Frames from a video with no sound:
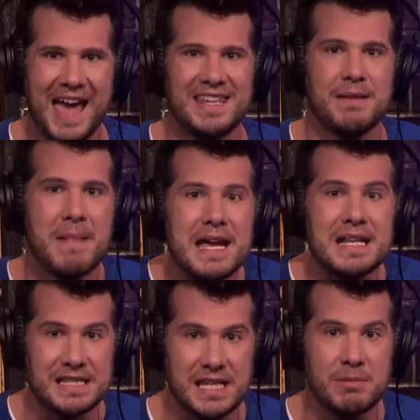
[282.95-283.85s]
and they make
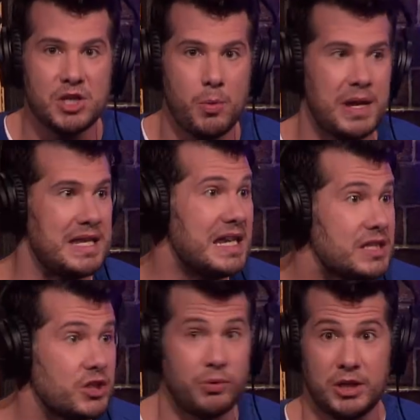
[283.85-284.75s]
it seem as though we
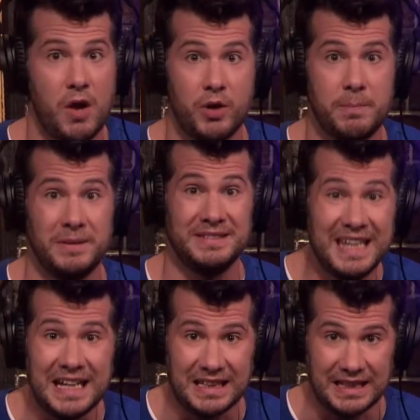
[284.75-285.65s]
disagree over yeah. it
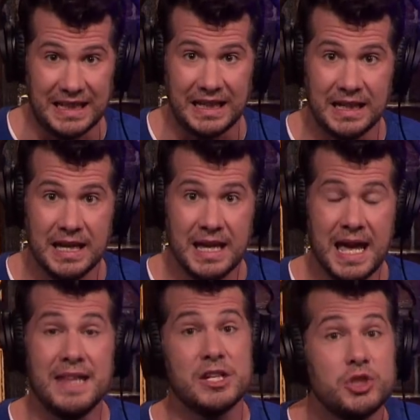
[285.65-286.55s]
politically.
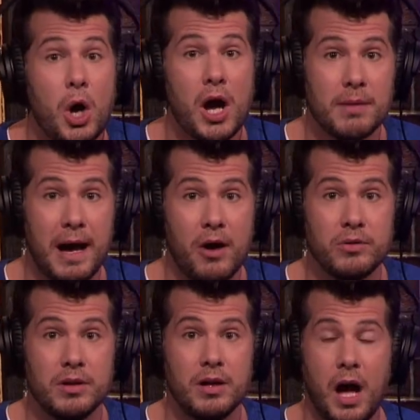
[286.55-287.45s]
And then talk
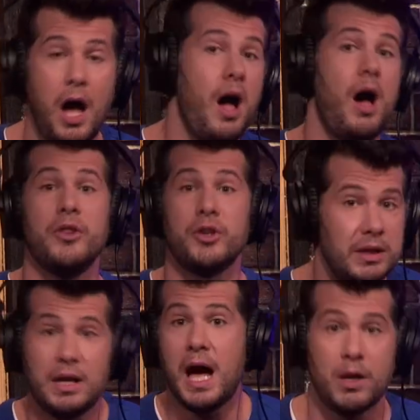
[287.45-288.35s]
about, oh, the
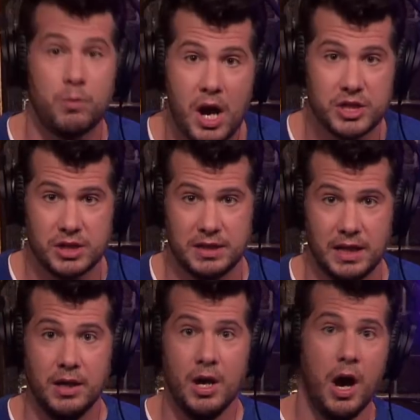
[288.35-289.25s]
gridlock in
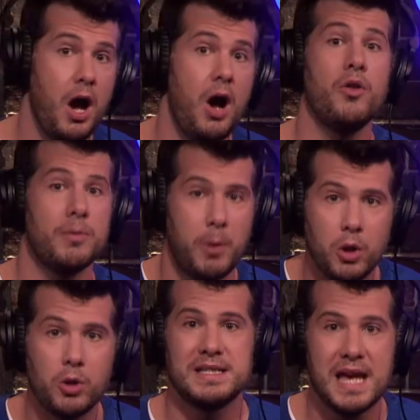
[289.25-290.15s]
Washington. Oh, the
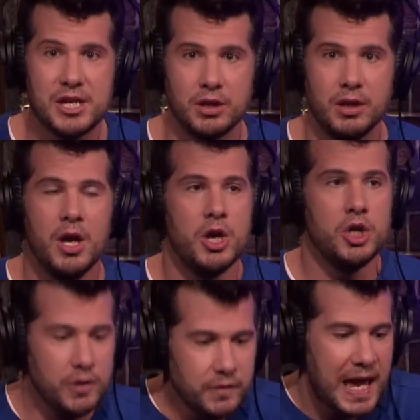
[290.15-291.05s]
polarization.
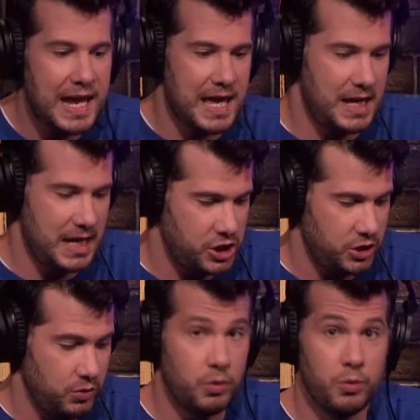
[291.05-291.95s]
You've taken an
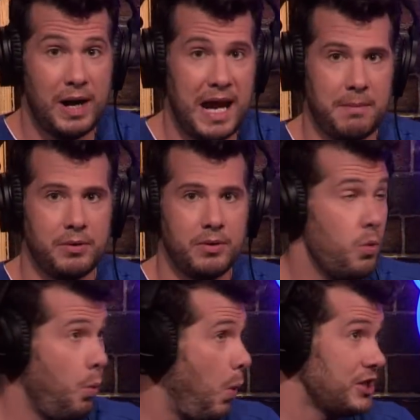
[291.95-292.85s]
issue, rape,
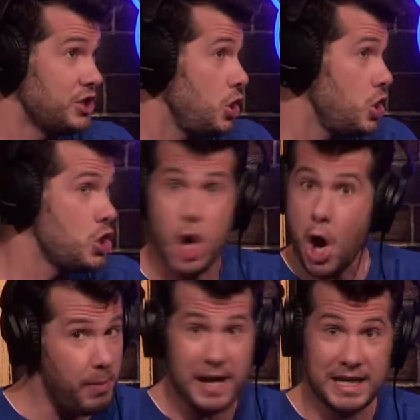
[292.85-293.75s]
which
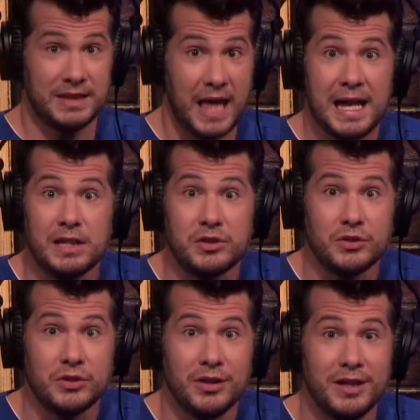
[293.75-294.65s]
nobody likes.